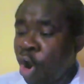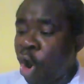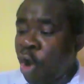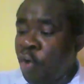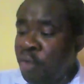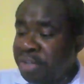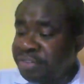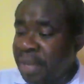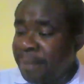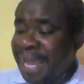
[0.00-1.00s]
or
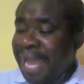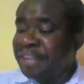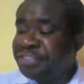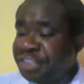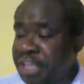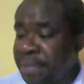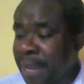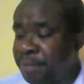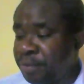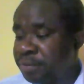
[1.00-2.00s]
reasonably
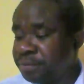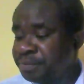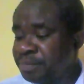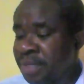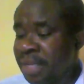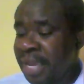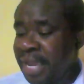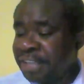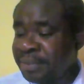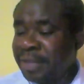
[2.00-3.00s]
estimable,
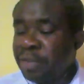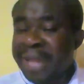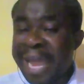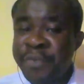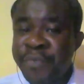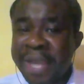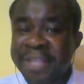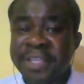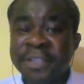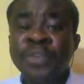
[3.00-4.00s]
a statement to that
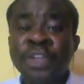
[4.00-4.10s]
effect.